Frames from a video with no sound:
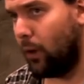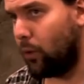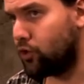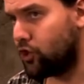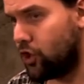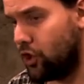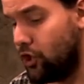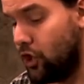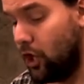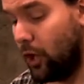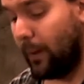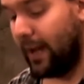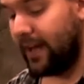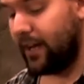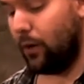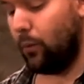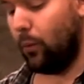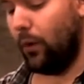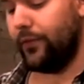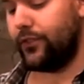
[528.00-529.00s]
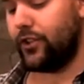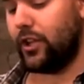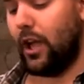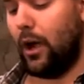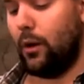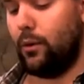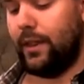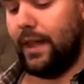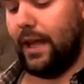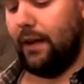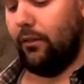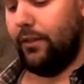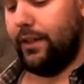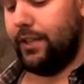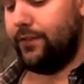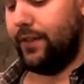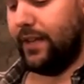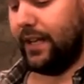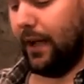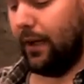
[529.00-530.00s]
old to new. I don't want to go there on
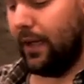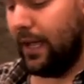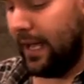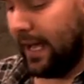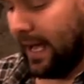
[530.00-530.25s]
this video.